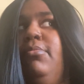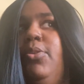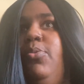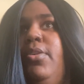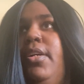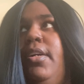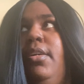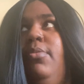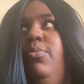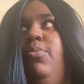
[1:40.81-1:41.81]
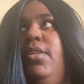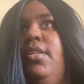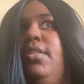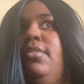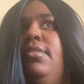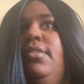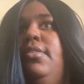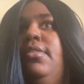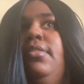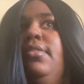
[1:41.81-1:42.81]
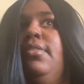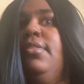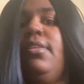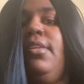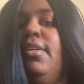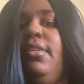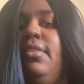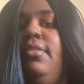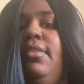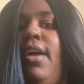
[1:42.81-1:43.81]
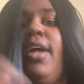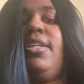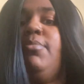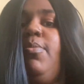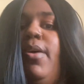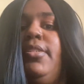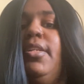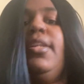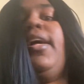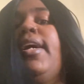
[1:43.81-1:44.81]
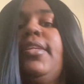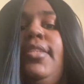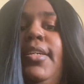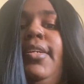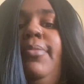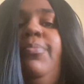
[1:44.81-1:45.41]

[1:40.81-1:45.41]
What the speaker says: okay, what is this? This is not like nothing I should be watching. Like I said,